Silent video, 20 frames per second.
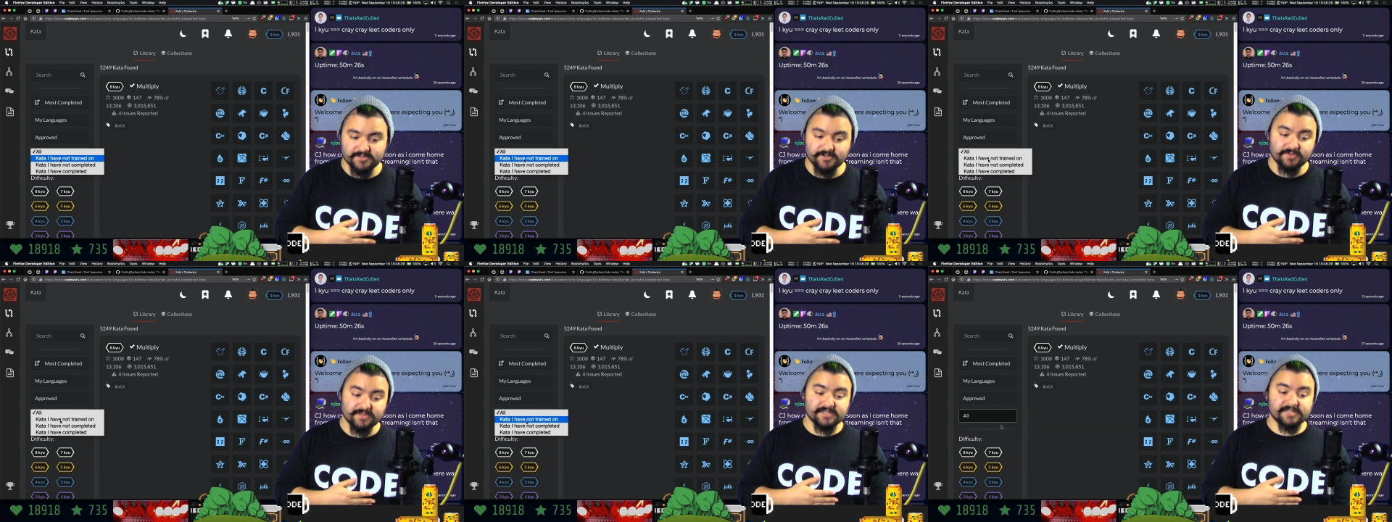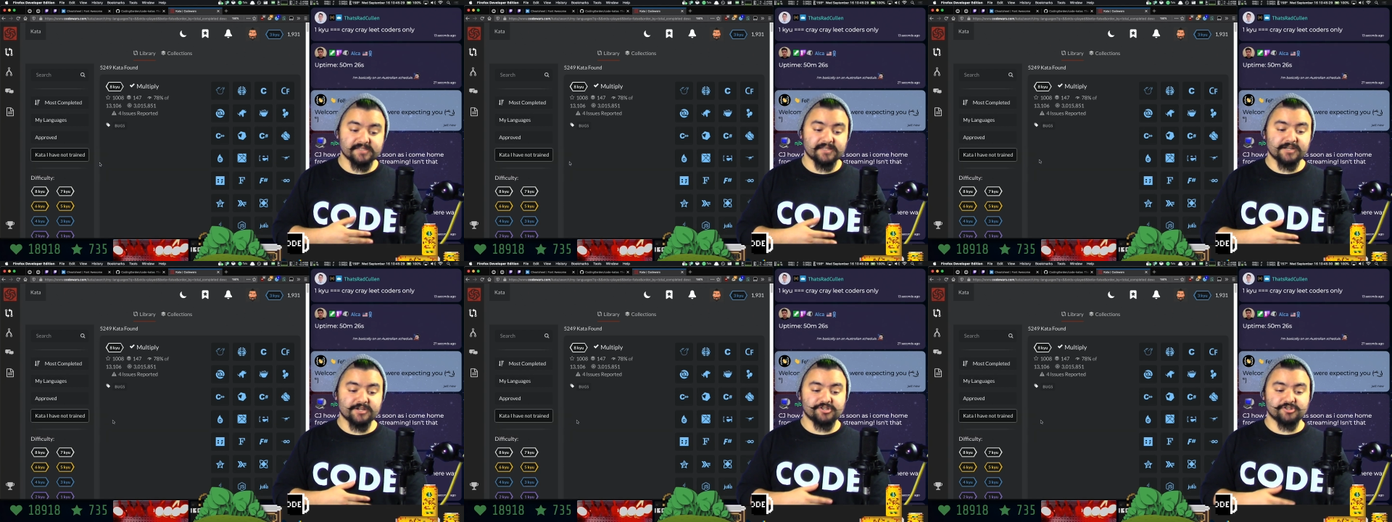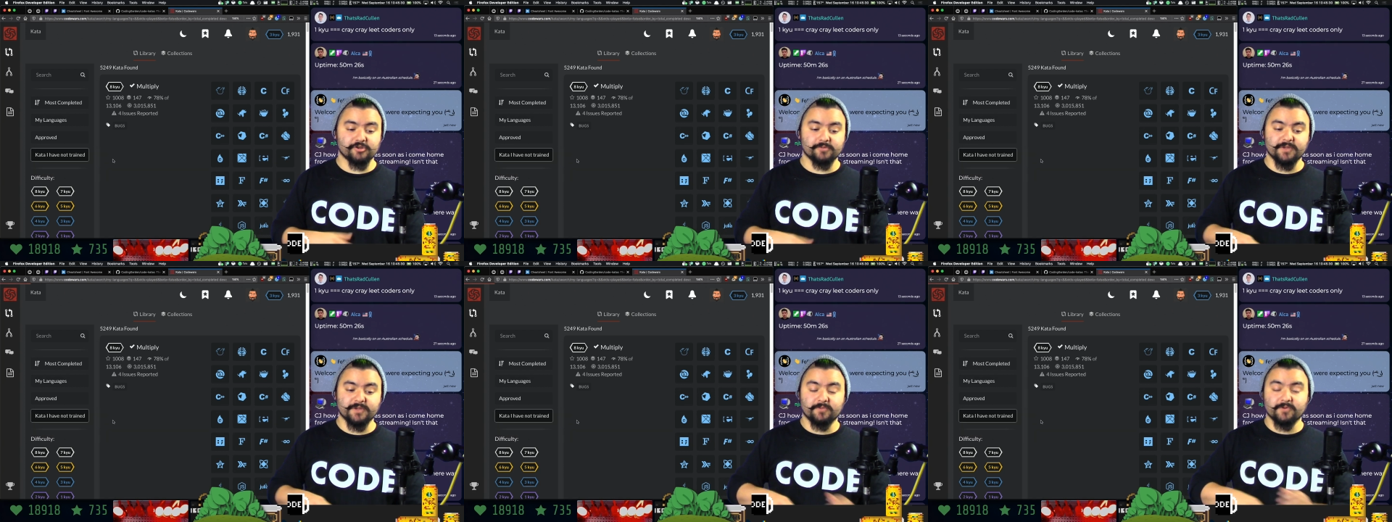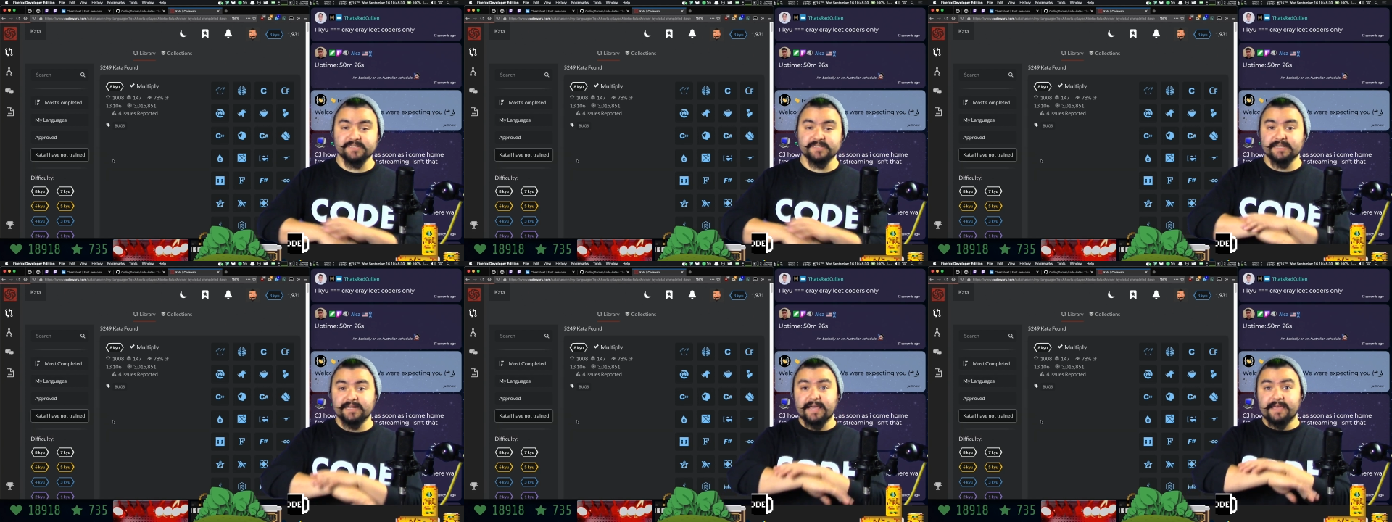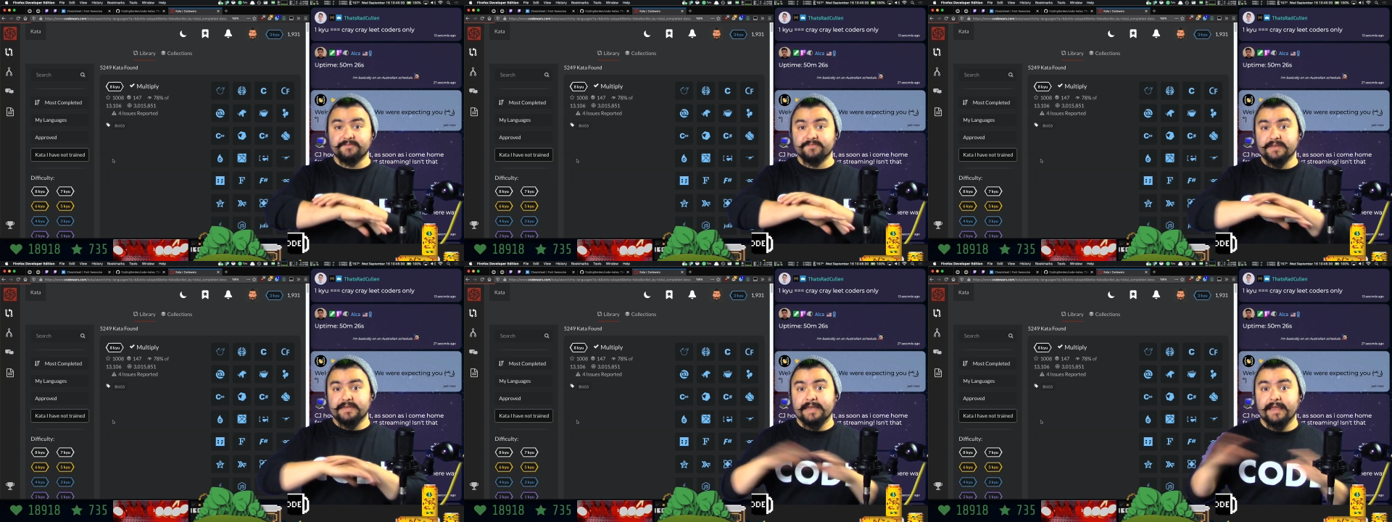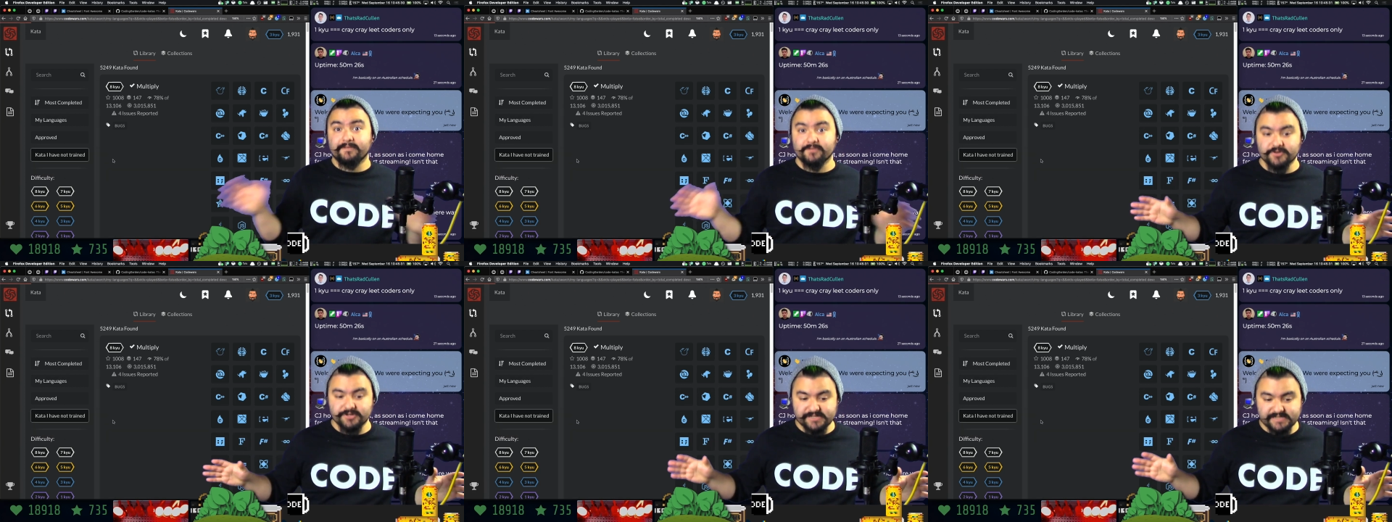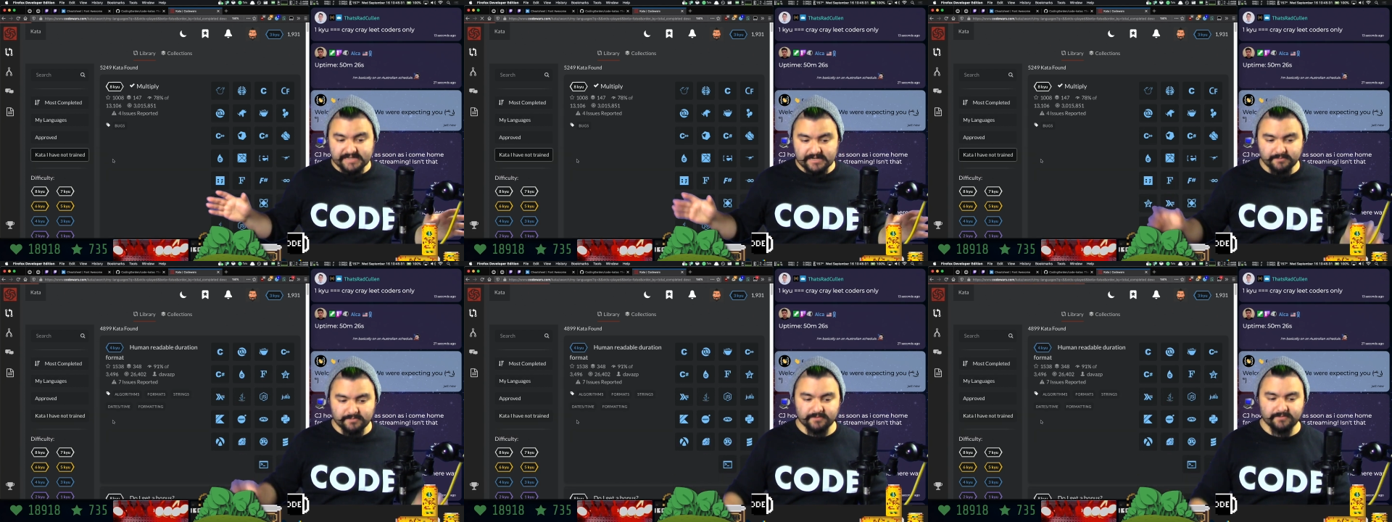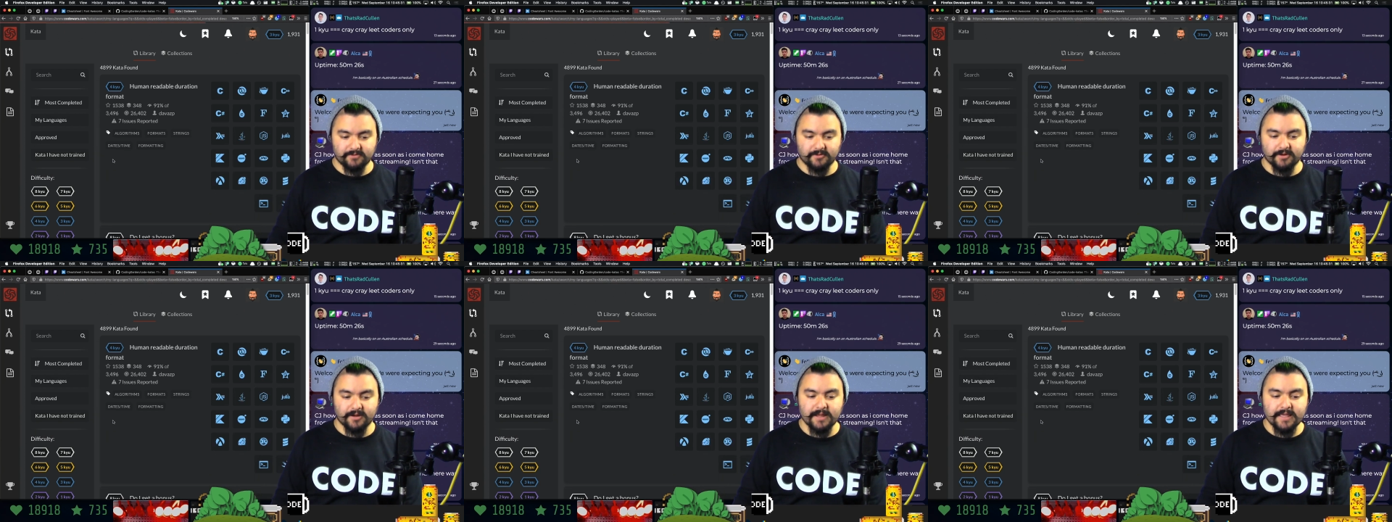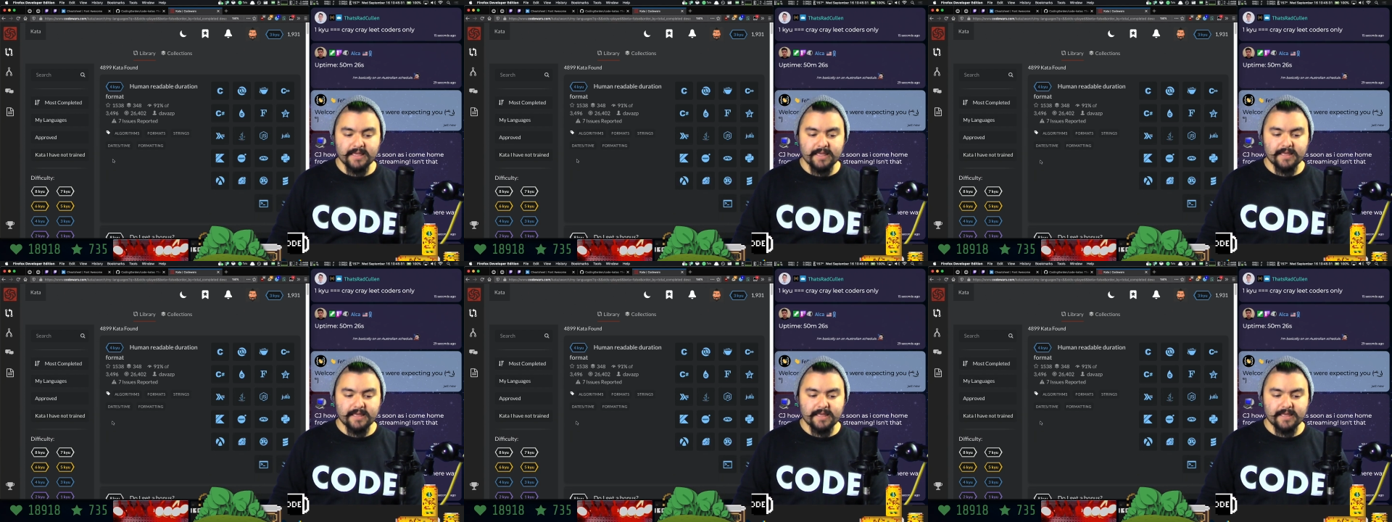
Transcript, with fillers: So this is going to show me ones that I have never seen before.